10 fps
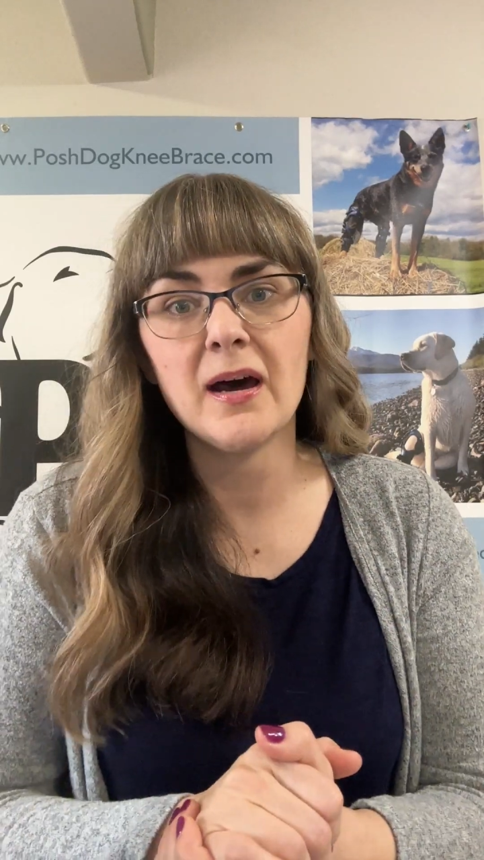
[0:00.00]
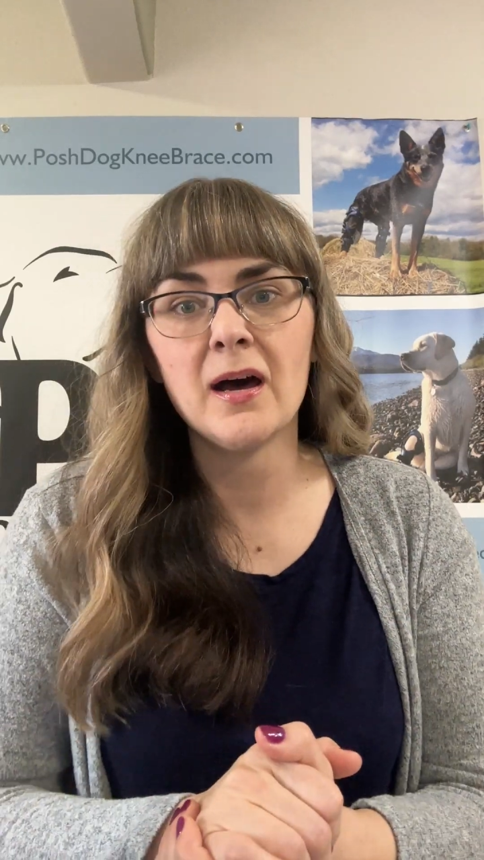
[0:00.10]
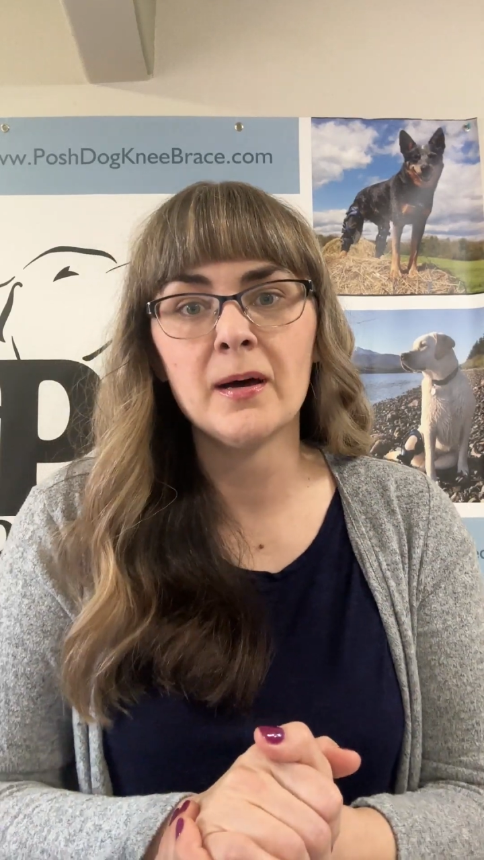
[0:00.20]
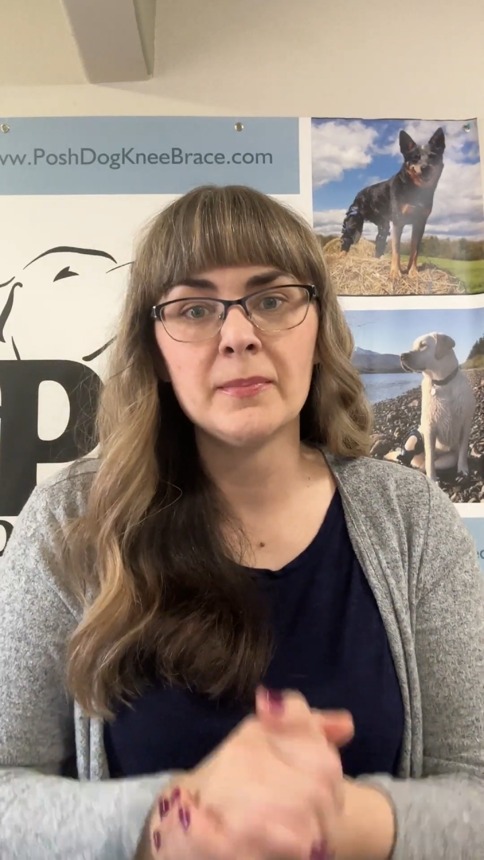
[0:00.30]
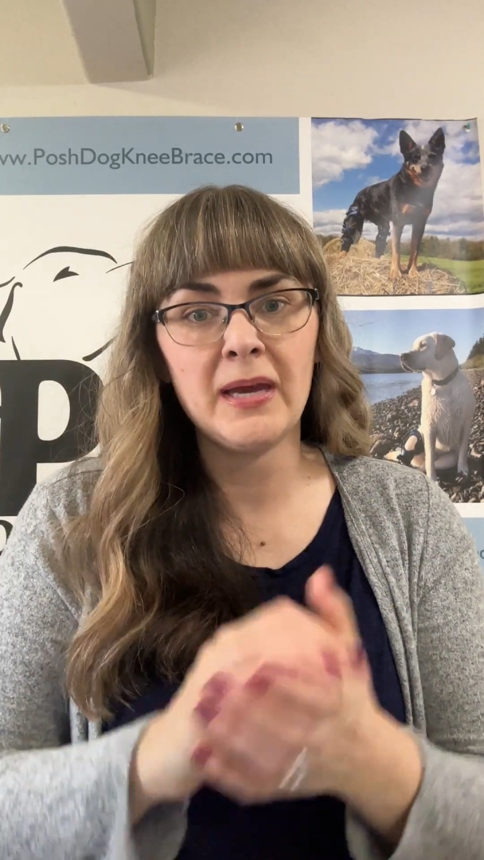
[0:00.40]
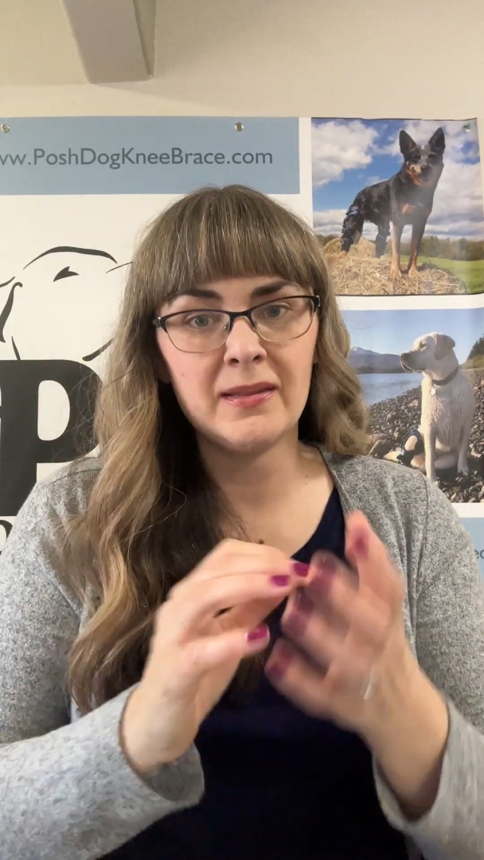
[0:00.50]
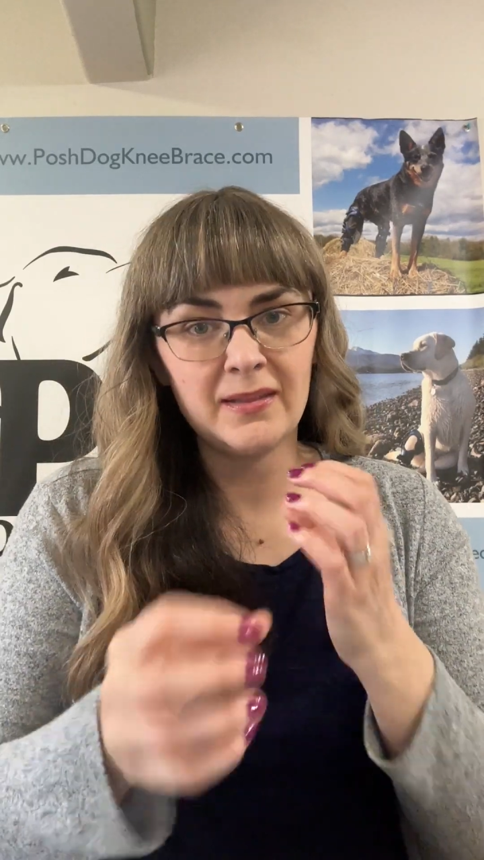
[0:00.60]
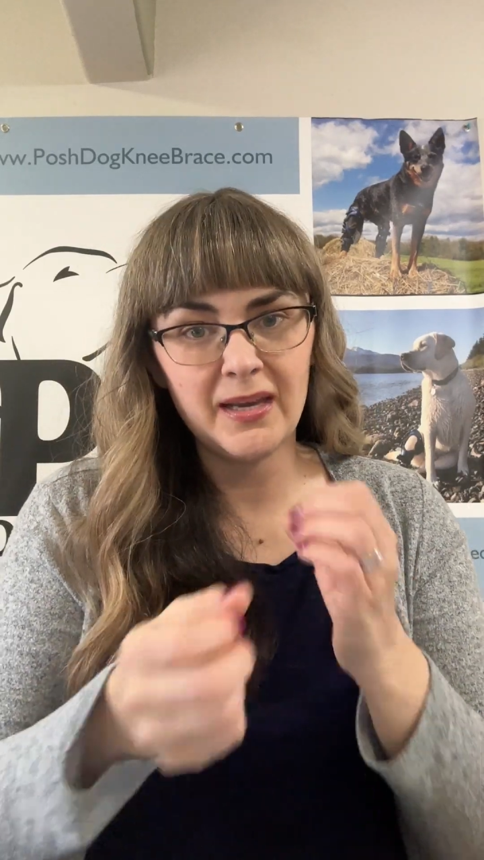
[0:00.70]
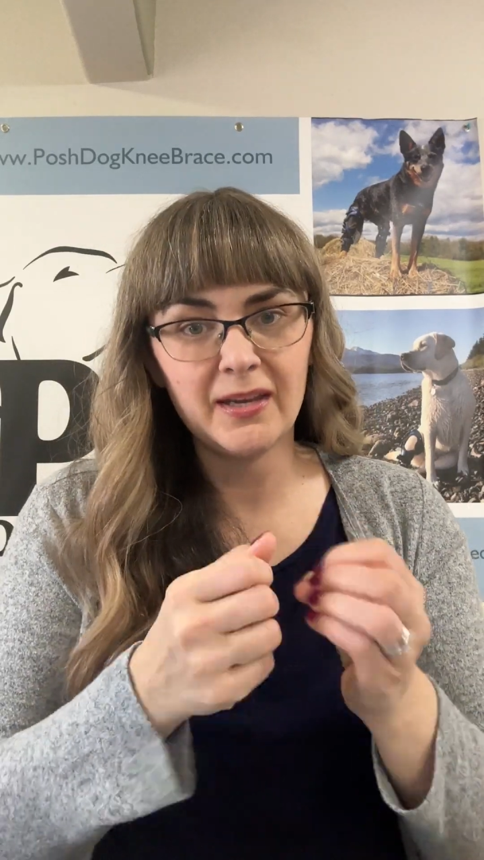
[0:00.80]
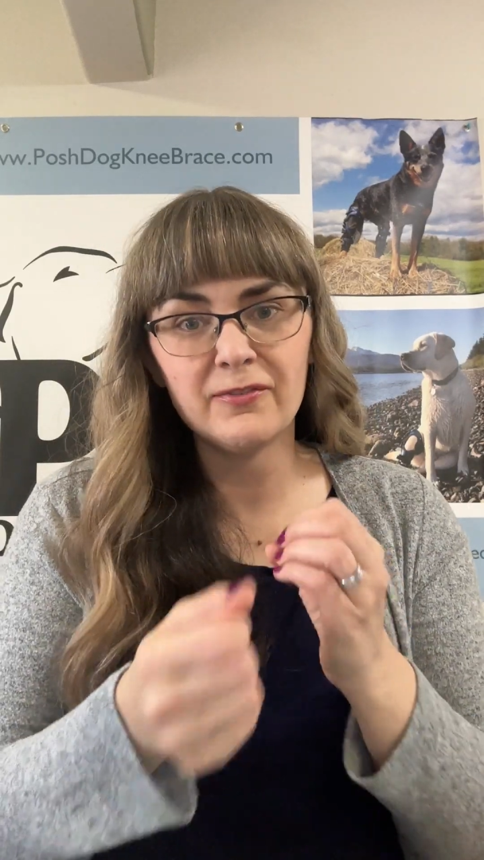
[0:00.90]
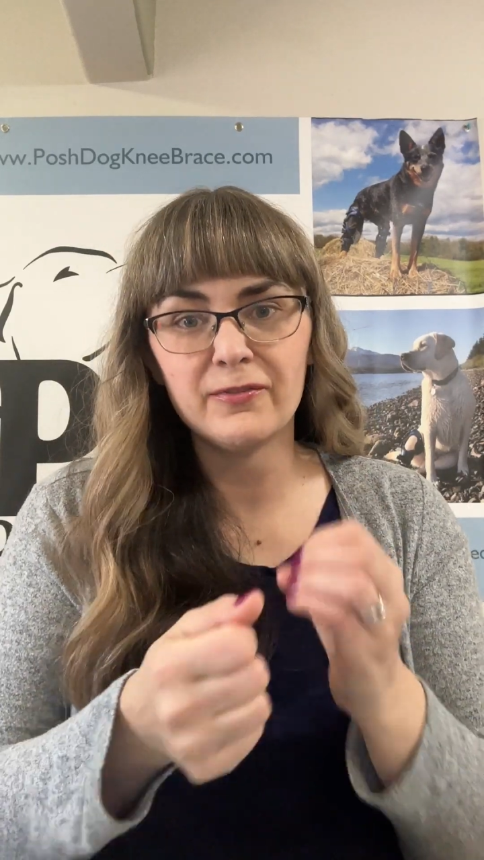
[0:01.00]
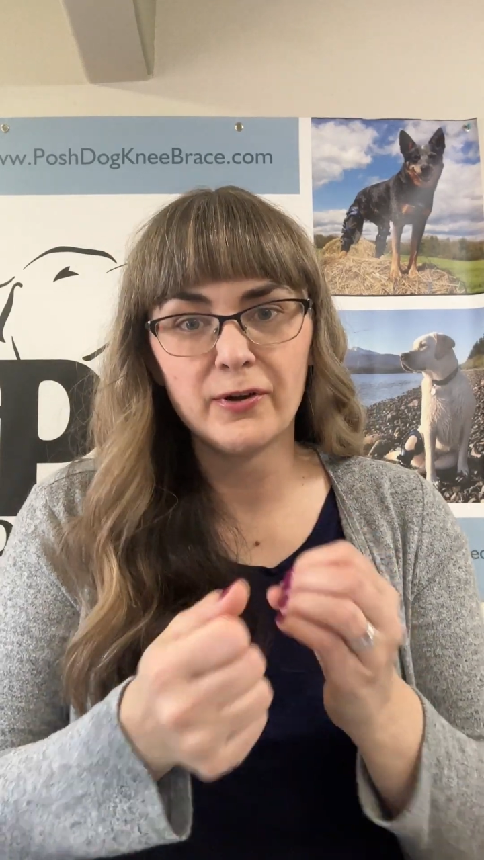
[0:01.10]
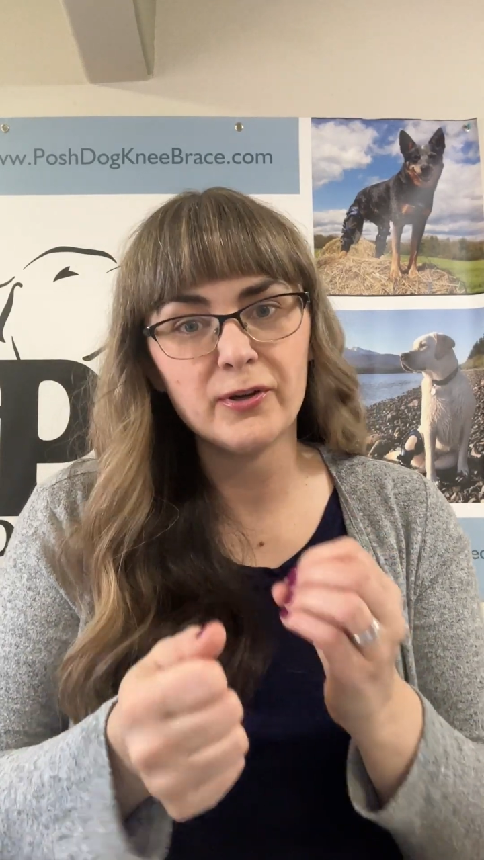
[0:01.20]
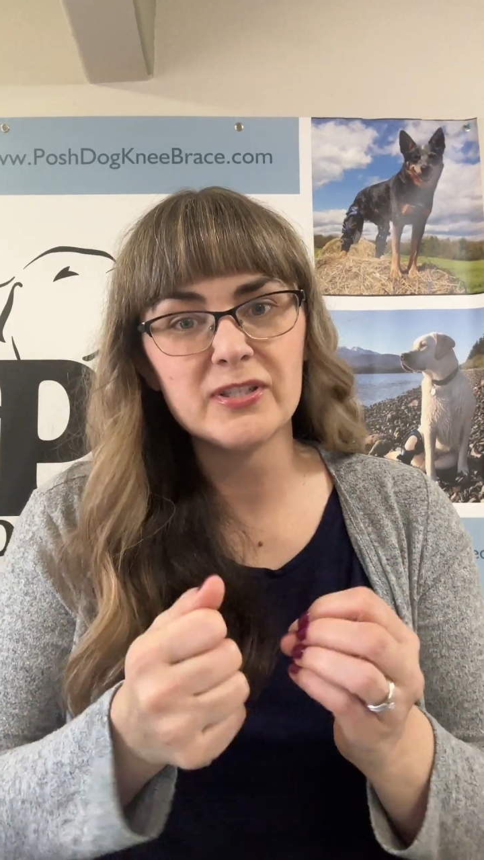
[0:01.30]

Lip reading: and then they can further